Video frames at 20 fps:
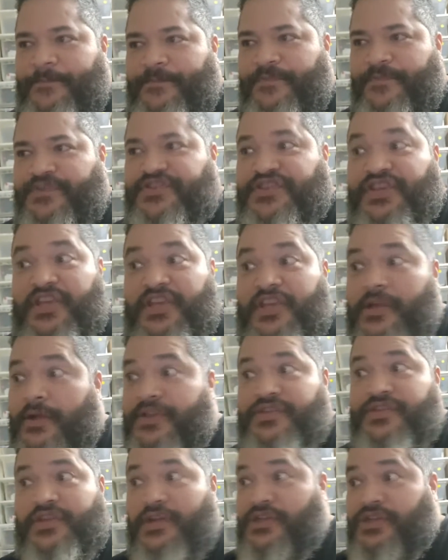see
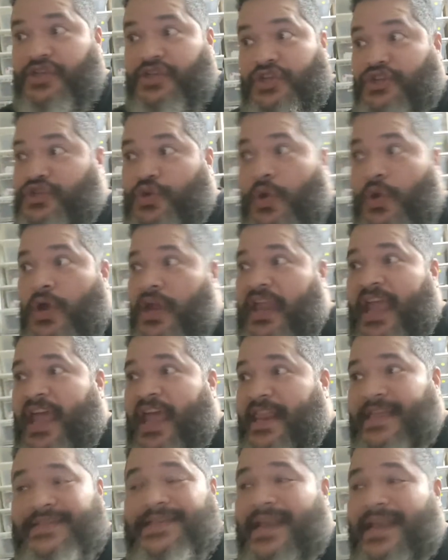the joy.
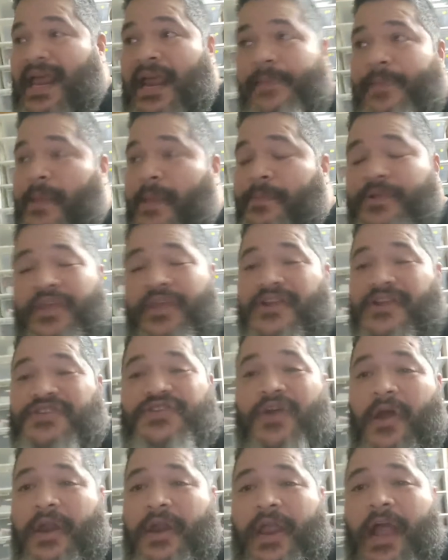And there's a lot of people that are
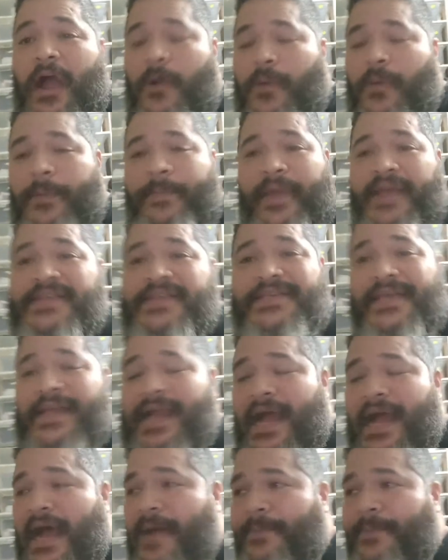starting out with
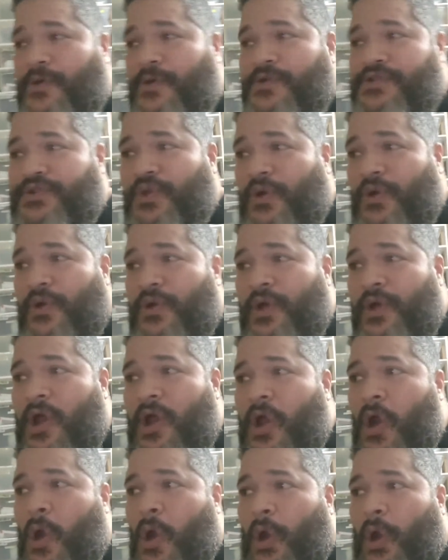basic combos
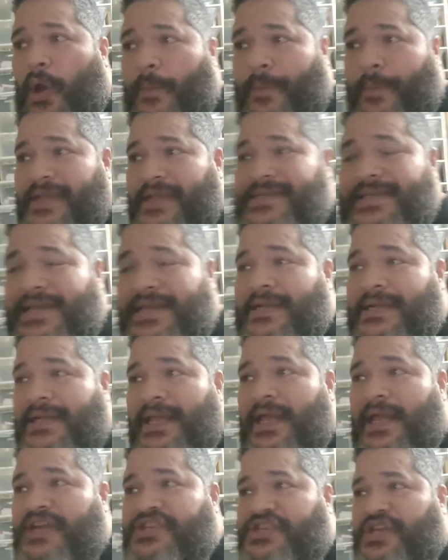or basic
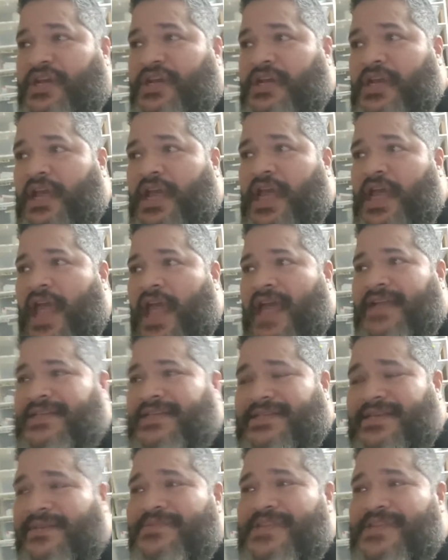collection. And
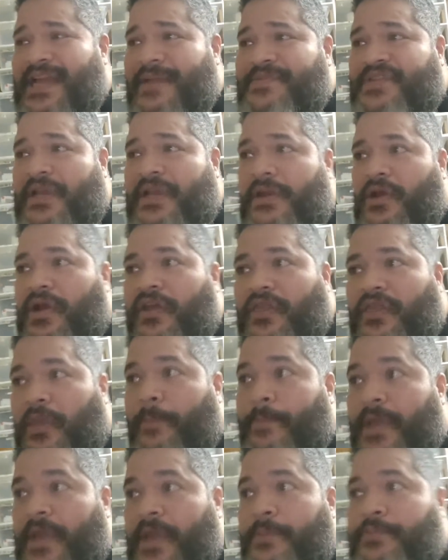sometimes they look at the
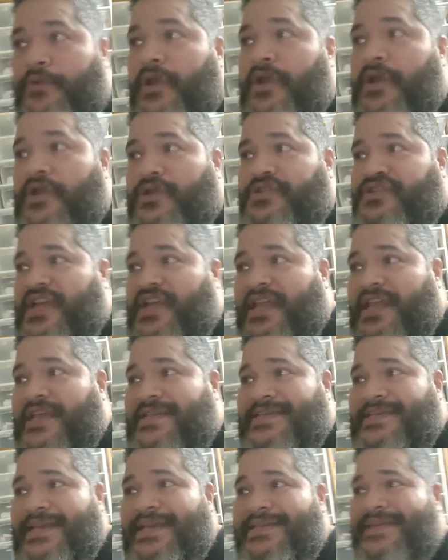big breeders and
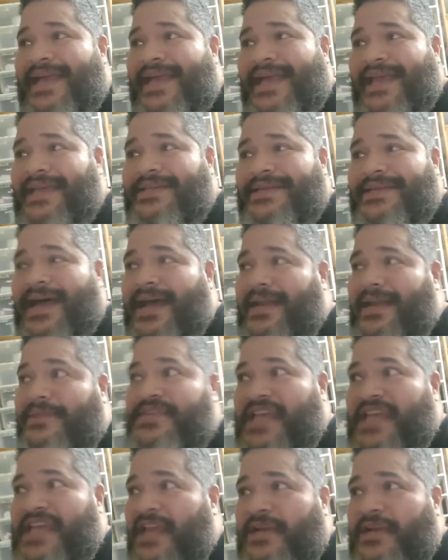they see it's like it's
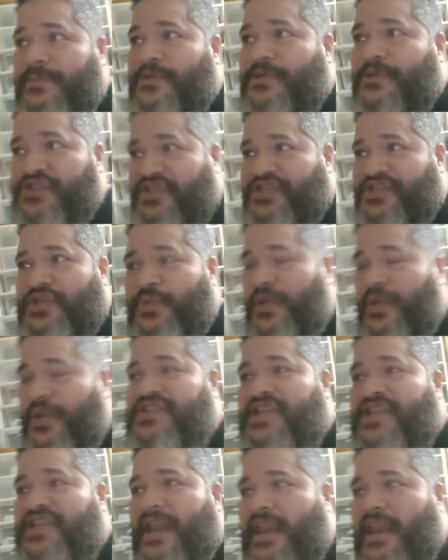unattainable just to
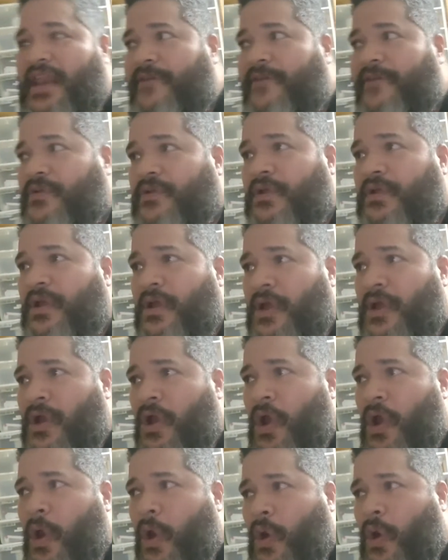reach that level
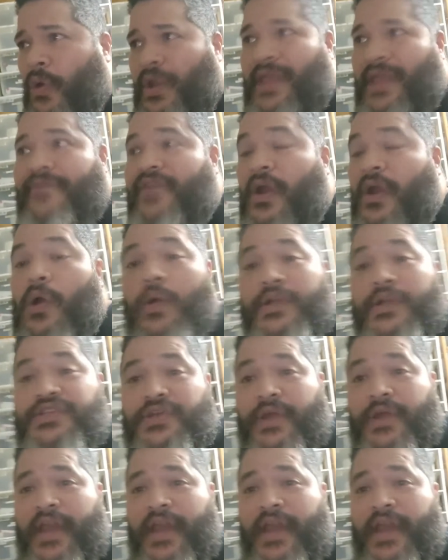or even go into an